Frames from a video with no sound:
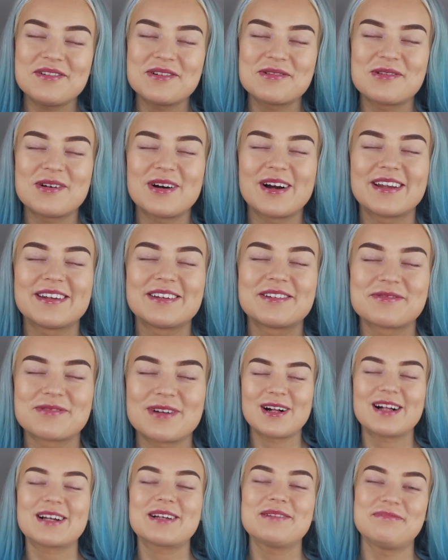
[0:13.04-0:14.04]
everyone and
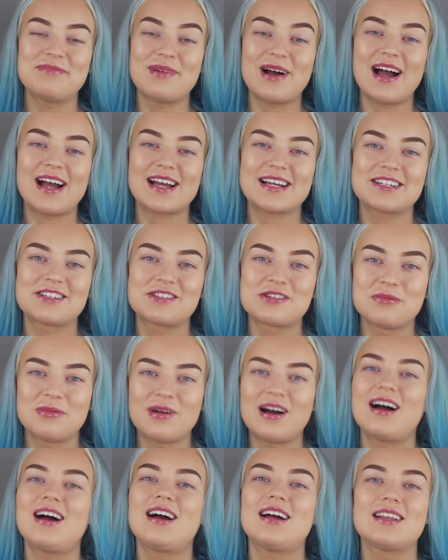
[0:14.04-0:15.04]
welcome back to
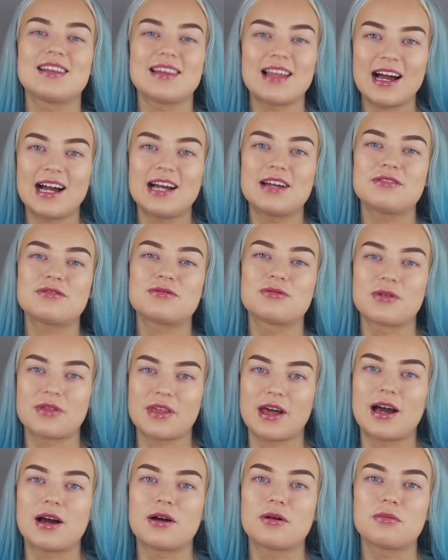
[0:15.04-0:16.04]
my life
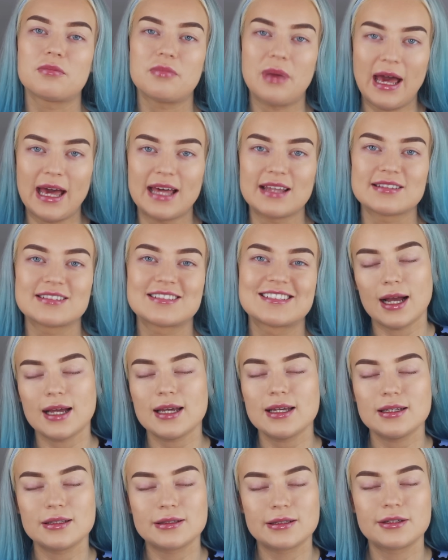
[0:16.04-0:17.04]
without pants.
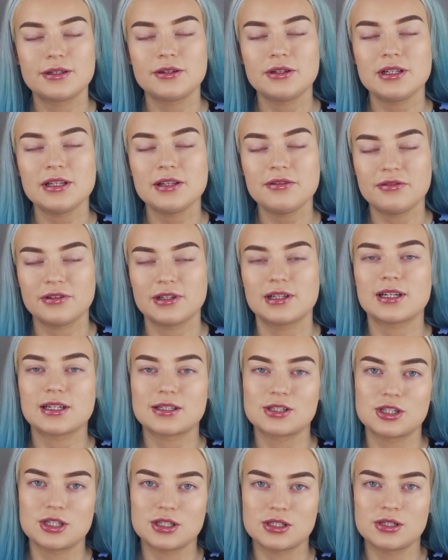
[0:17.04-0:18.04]
I literally feel
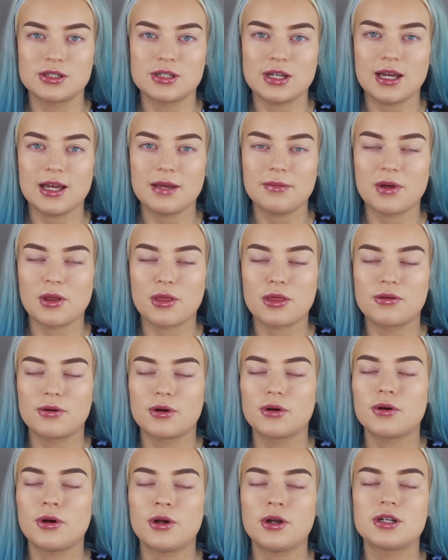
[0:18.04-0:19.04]
like shit today. My
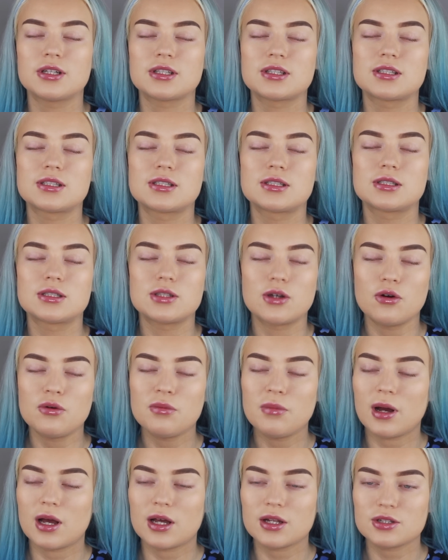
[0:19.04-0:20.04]
throat hurts so
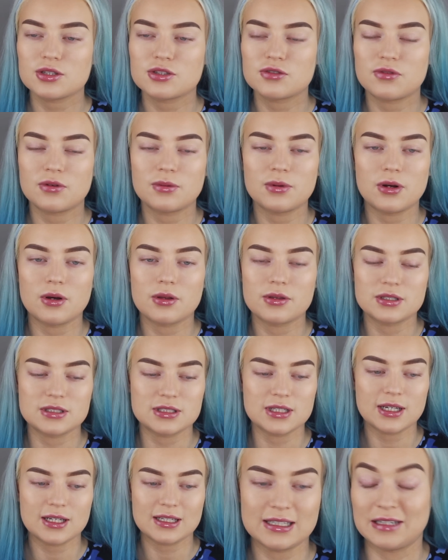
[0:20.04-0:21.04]
much from all the
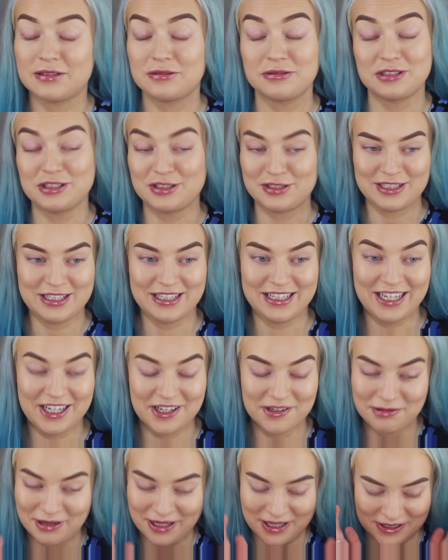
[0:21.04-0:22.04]
dick. No, just
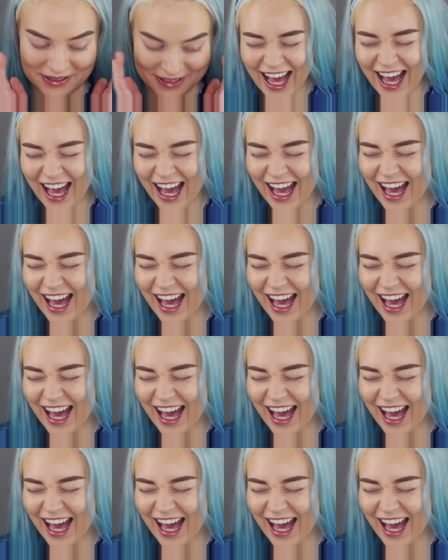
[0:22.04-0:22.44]
kidding. Oh my god.